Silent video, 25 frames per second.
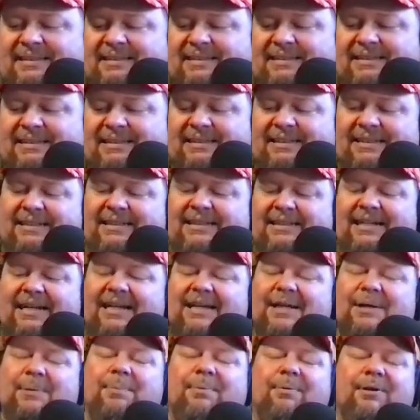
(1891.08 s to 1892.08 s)
Yeah, I
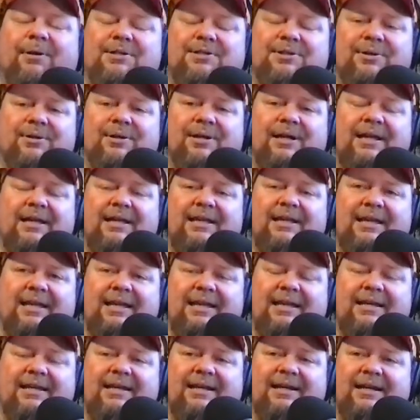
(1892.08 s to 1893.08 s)
had a preacher.
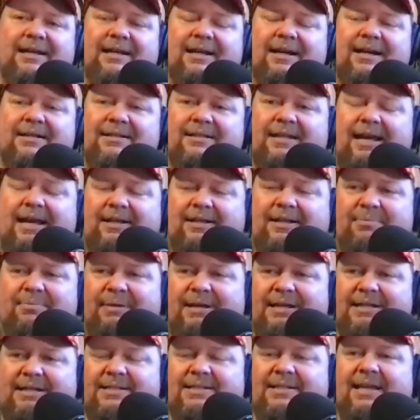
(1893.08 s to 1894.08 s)
He contacted
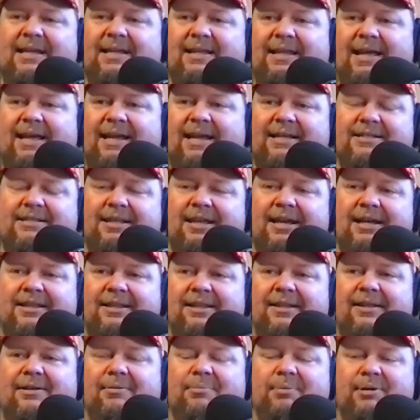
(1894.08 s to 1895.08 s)
me and said that. He's like,
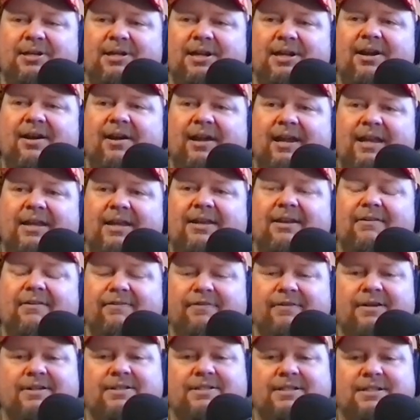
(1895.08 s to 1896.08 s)
the libertarian
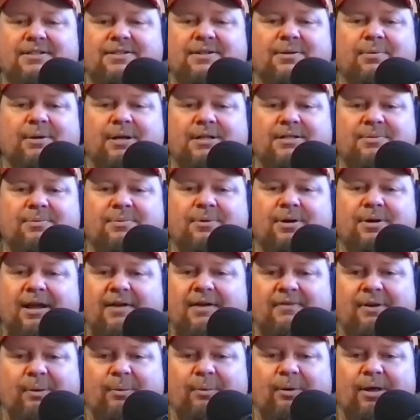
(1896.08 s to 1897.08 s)
difference is the reason we're
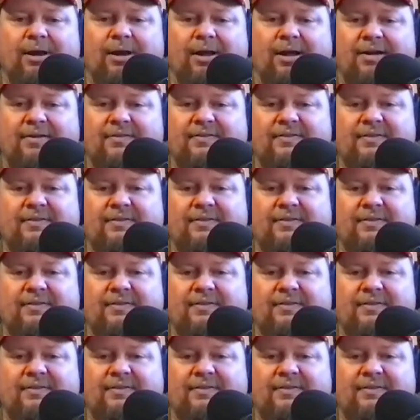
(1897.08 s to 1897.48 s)
having a runoff.